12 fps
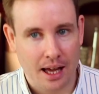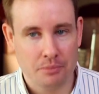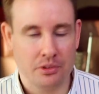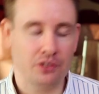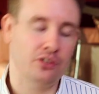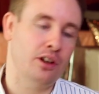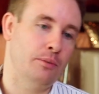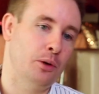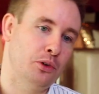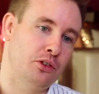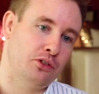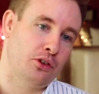This time I
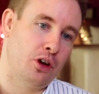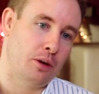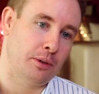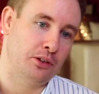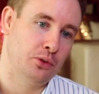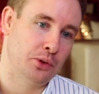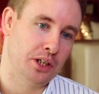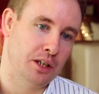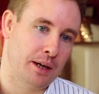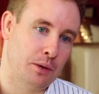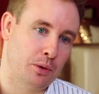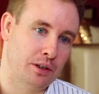want to start by talking
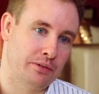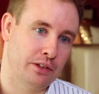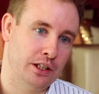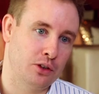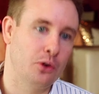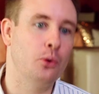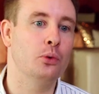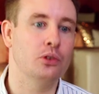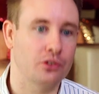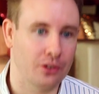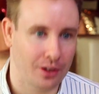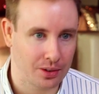about one of the
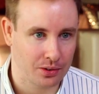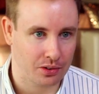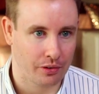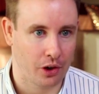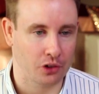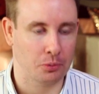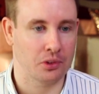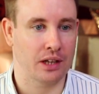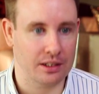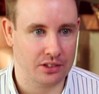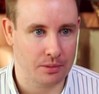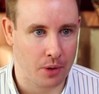cornerstones of
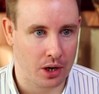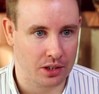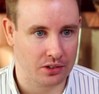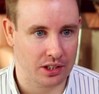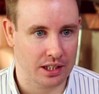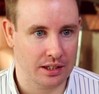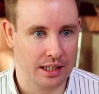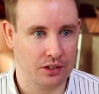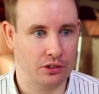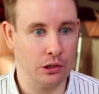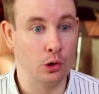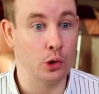hospitality marketing, and
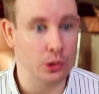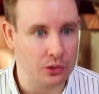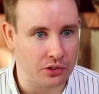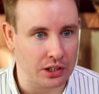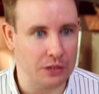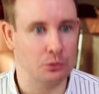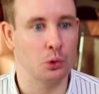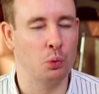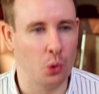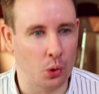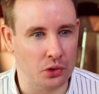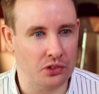that's loyalty,
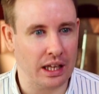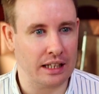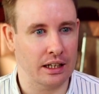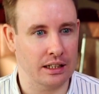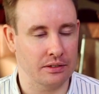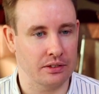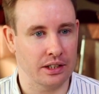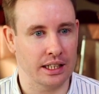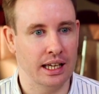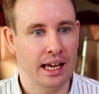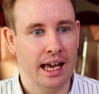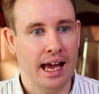rewards, that kind of
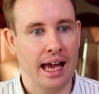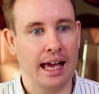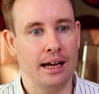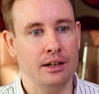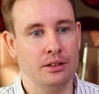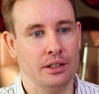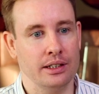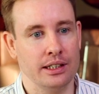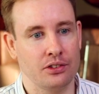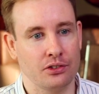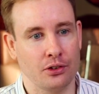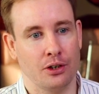thing. How
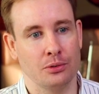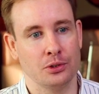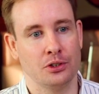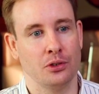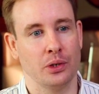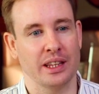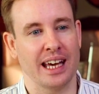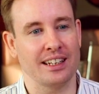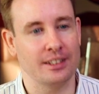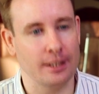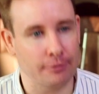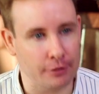is Starwood doing that
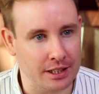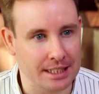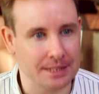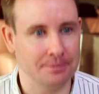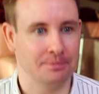differently?